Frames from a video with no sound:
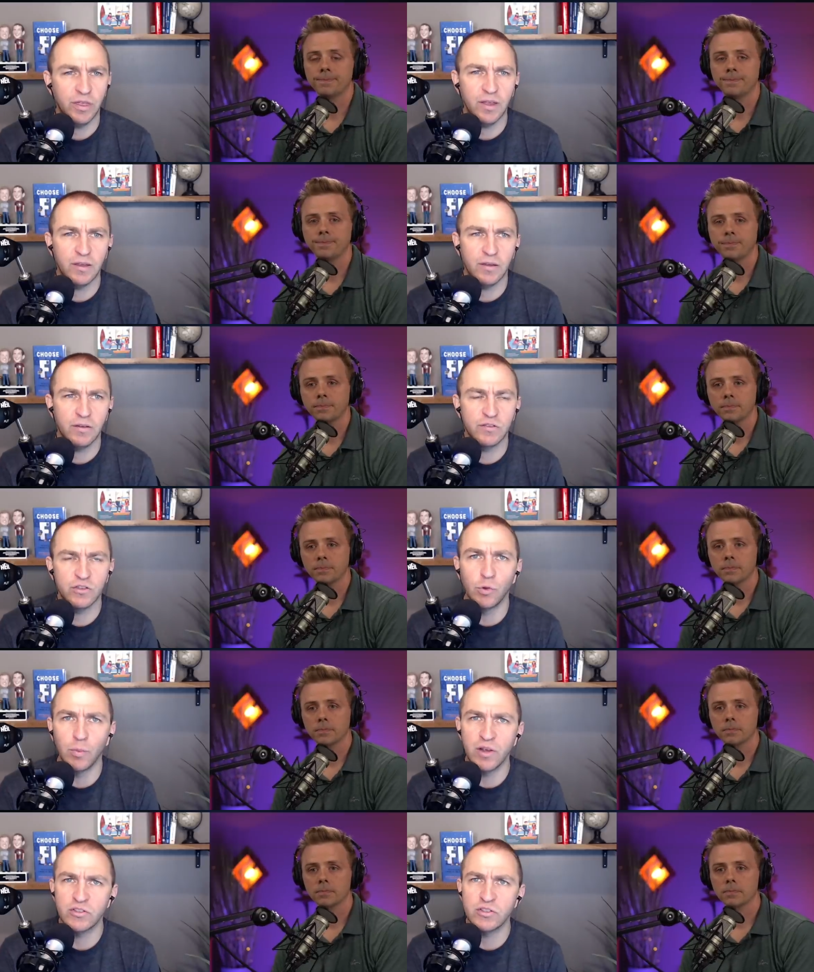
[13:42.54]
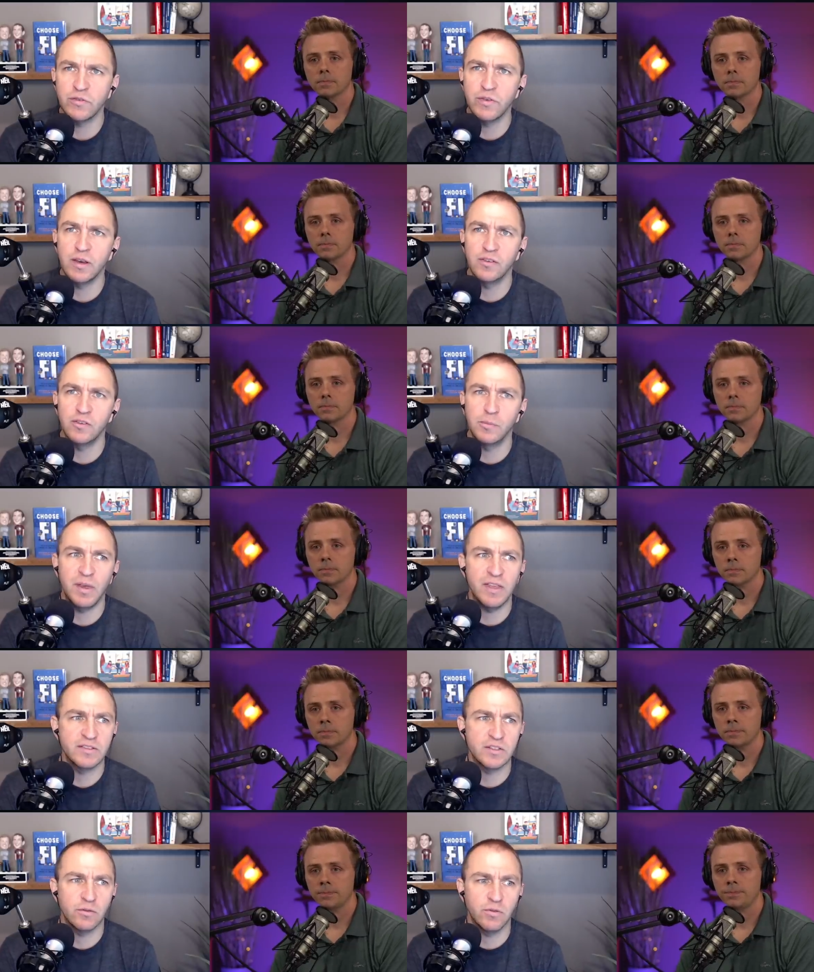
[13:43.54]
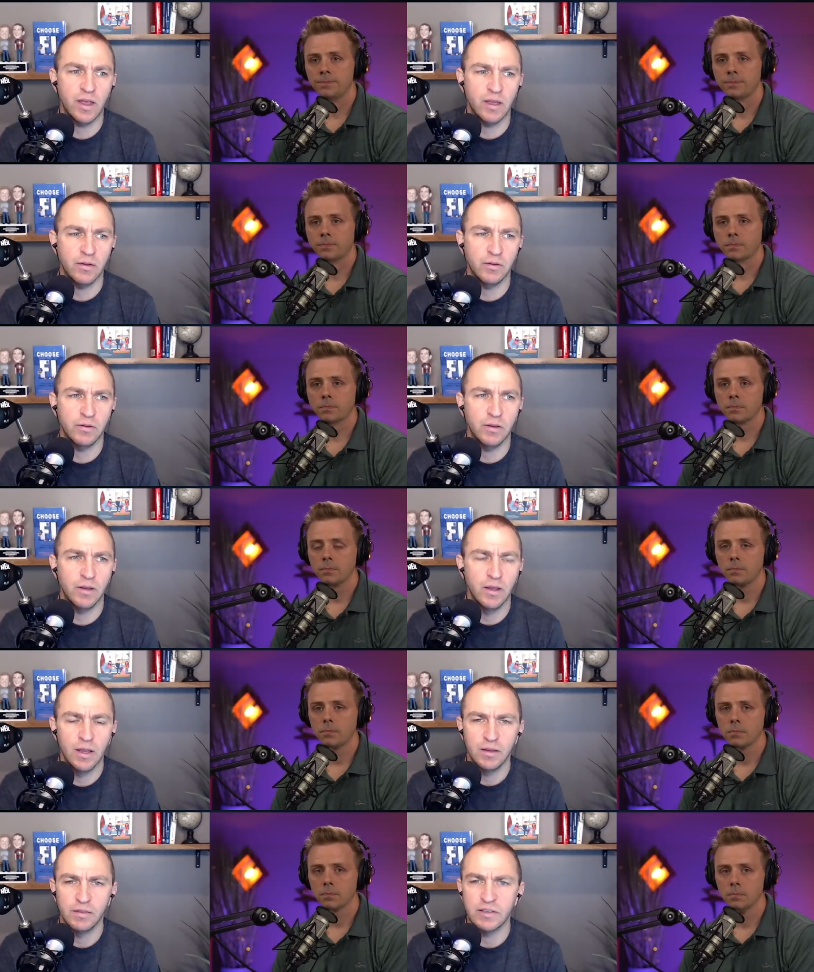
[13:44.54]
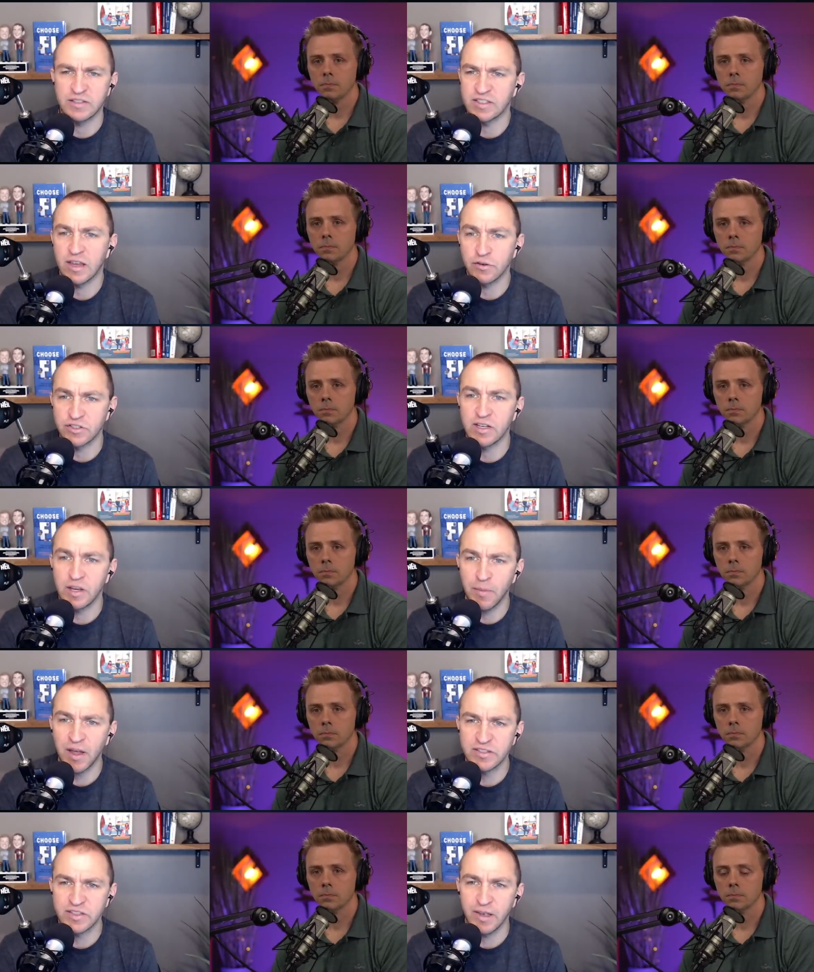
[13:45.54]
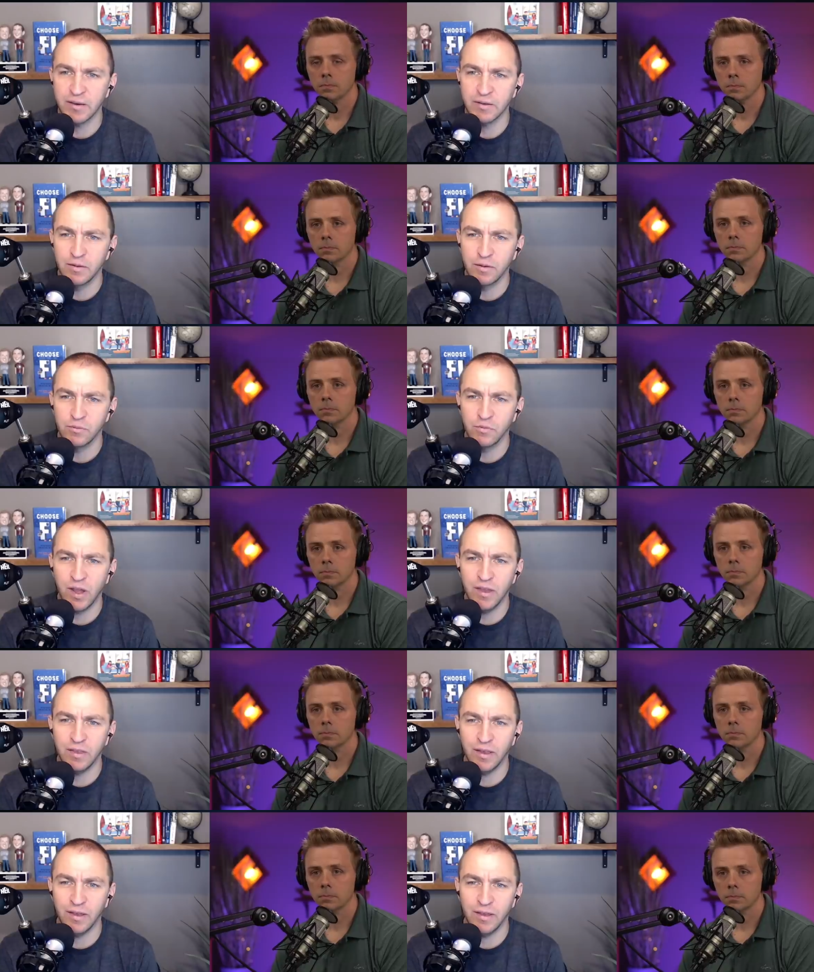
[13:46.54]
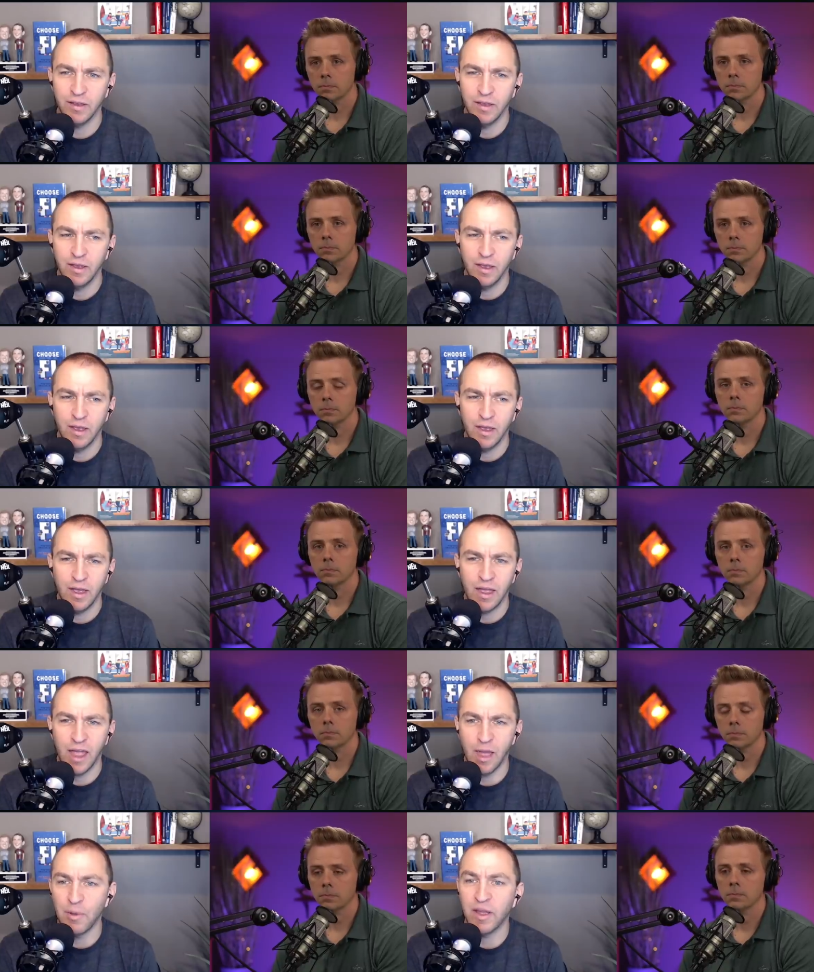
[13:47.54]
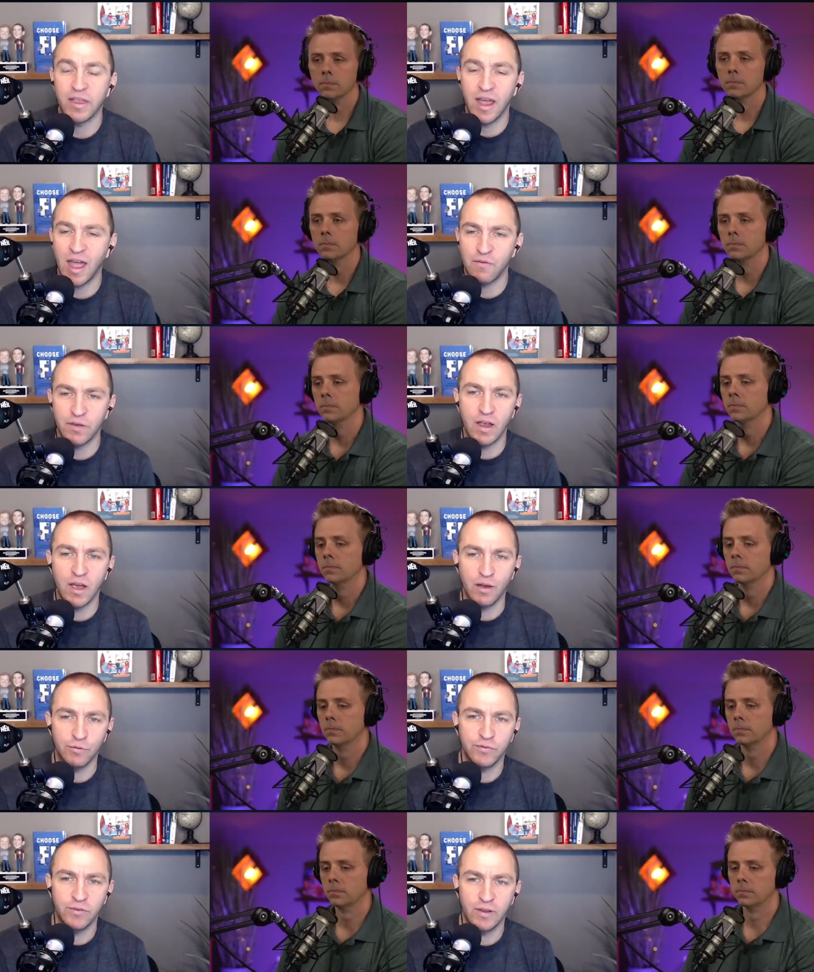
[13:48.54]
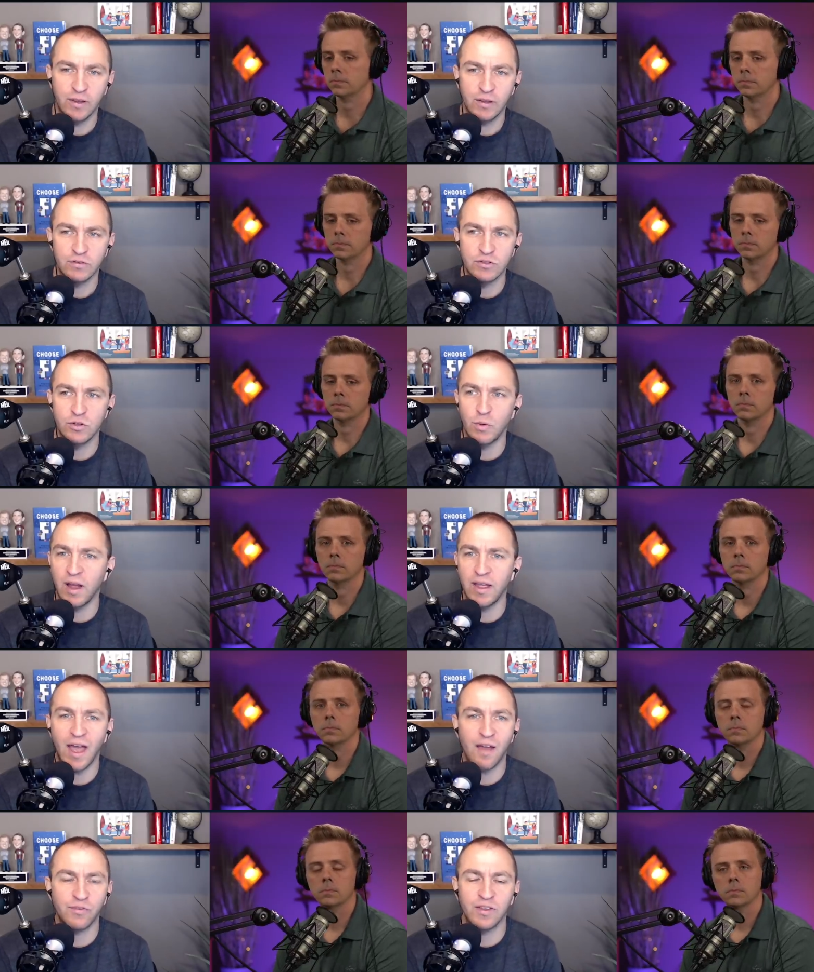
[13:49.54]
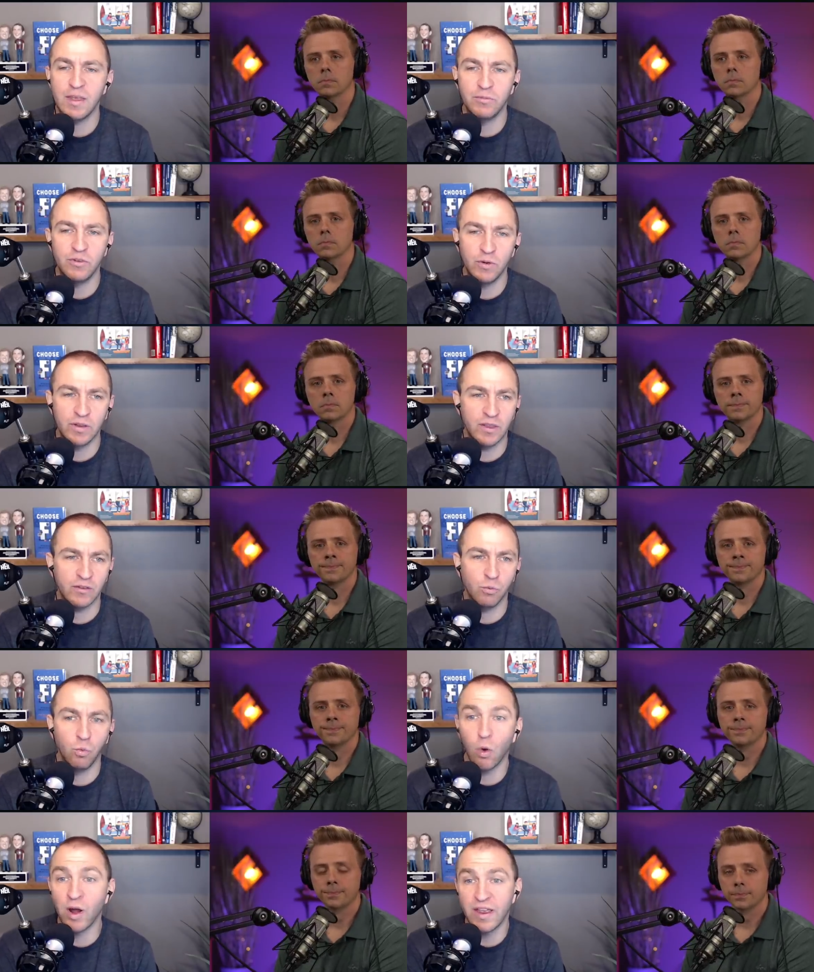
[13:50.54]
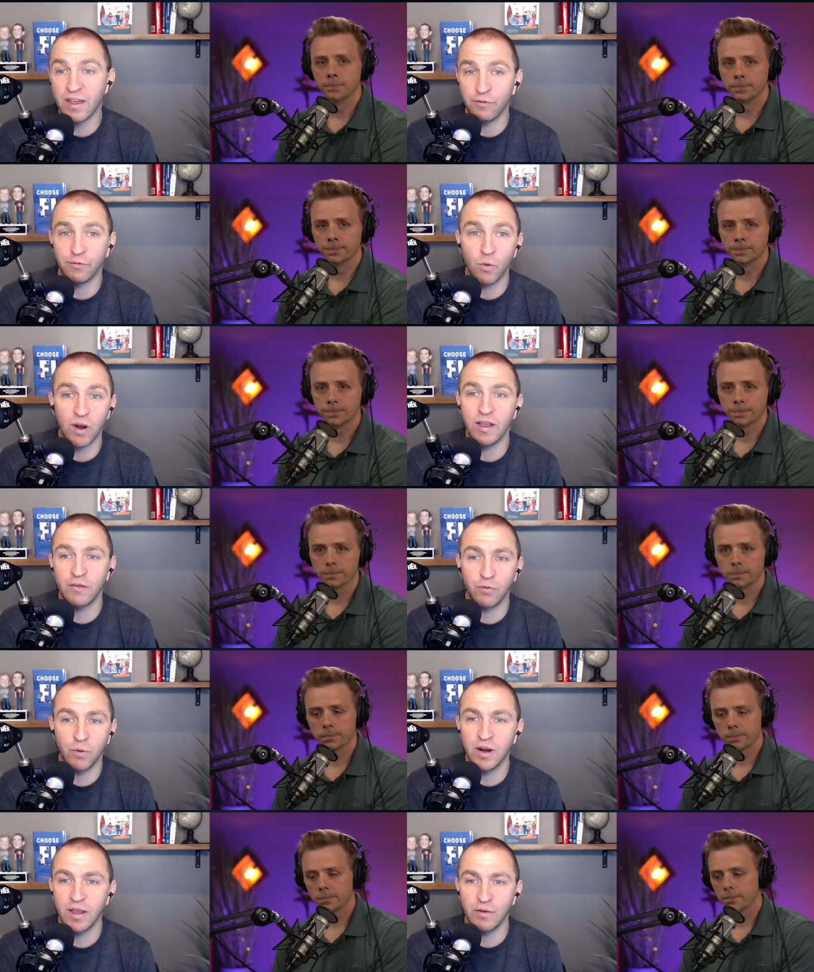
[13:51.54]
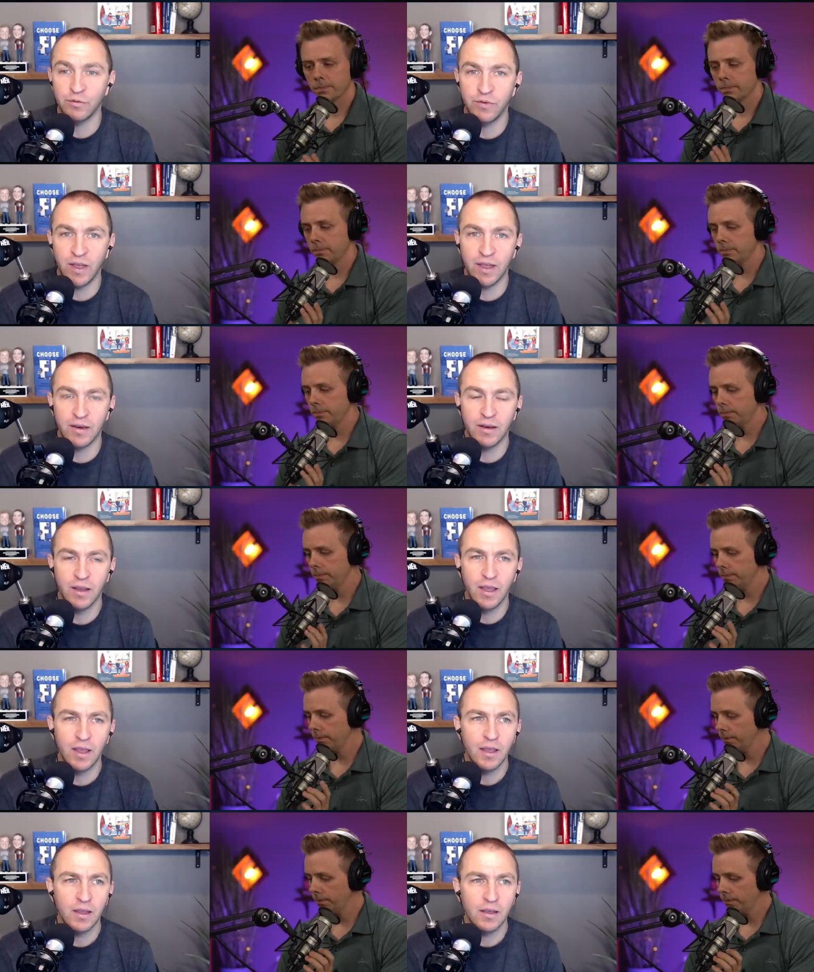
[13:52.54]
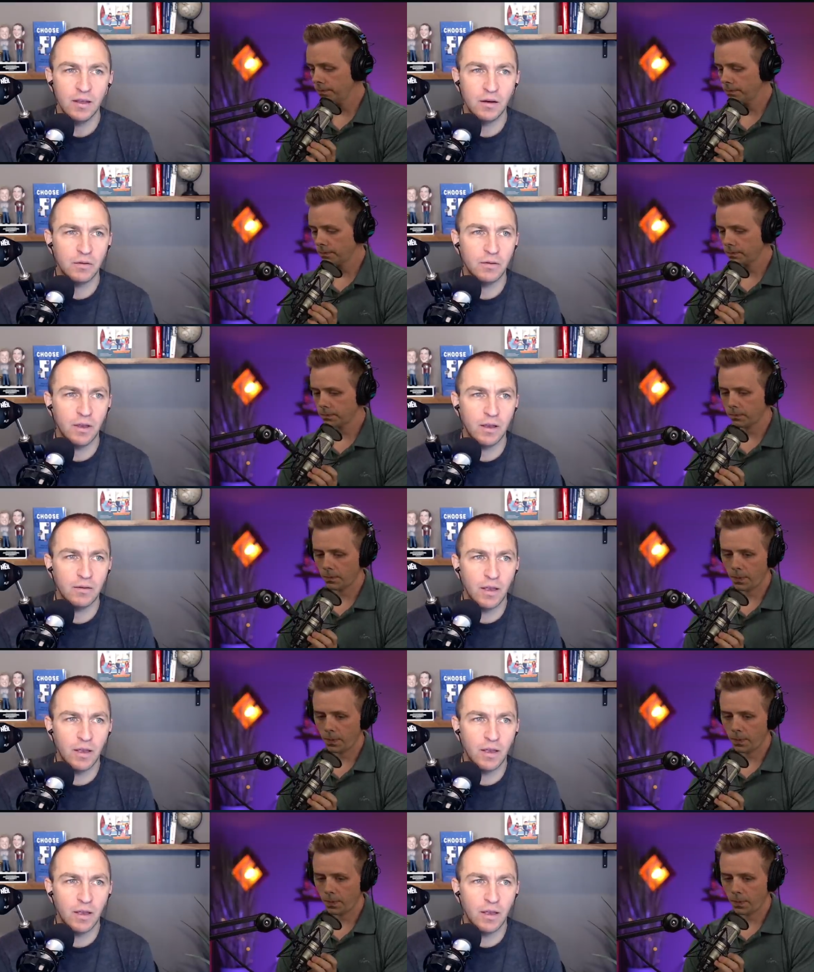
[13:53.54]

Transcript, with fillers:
Speaker 1: I think so much of it is based around the scarcity mindset, right? Like, am I going to have enough? Do I have to keep doing this? What if, what if, what if? And, you know,